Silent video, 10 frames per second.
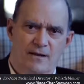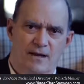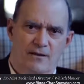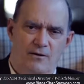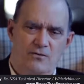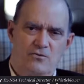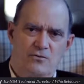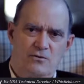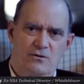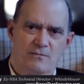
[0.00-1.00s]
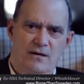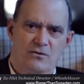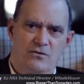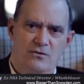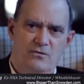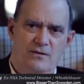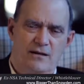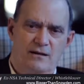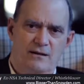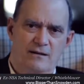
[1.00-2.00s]
and they're unsure about you, they
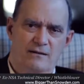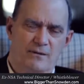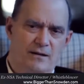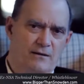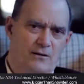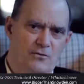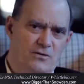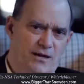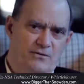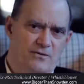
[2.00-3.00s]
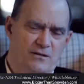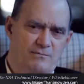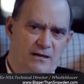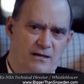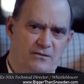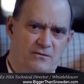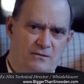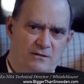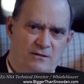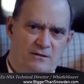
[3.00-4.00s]
can get it by close access means,
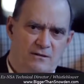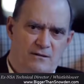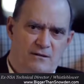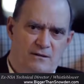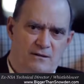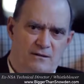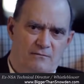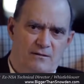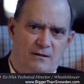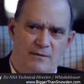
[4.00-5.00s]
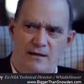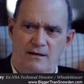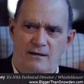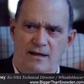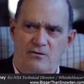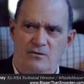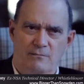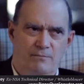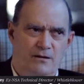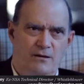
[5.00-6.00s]
coming in and actually
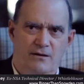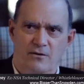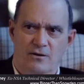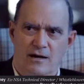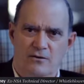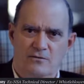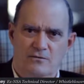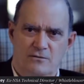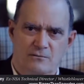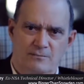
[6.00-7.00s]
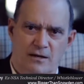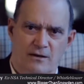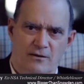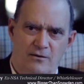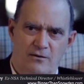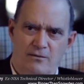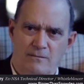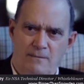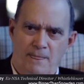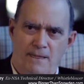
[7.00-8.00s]
bugging your house or bugging your,
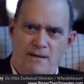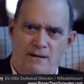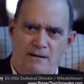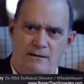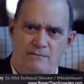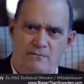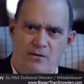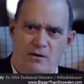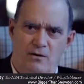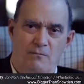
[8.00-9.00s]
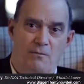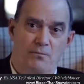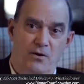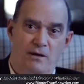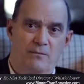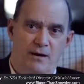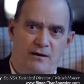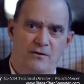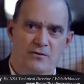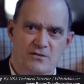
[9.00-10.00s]
or putting
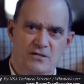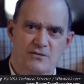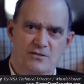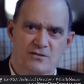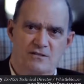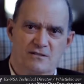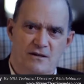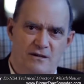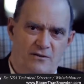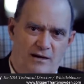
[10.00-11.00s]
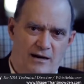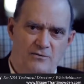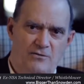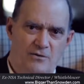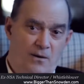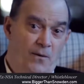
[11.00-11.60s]
monitors in your system, in your house,